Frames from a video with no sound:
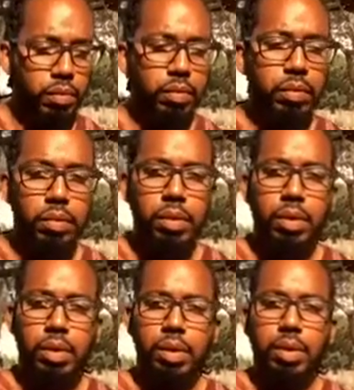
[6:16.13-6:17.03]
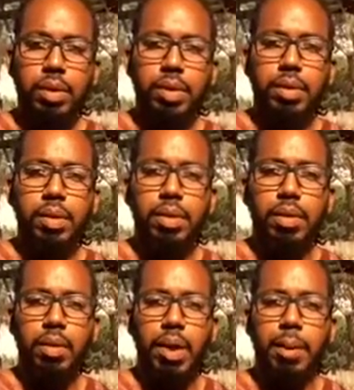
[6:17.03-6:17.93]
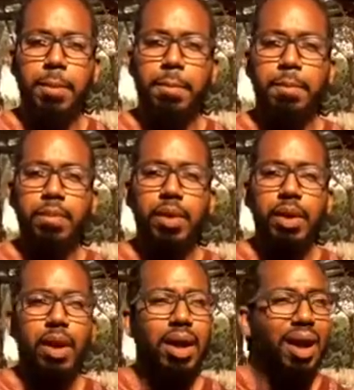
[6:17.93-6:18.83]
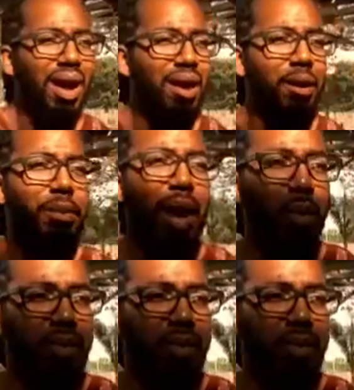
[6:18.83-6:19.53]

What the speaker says: repatriates on the way? I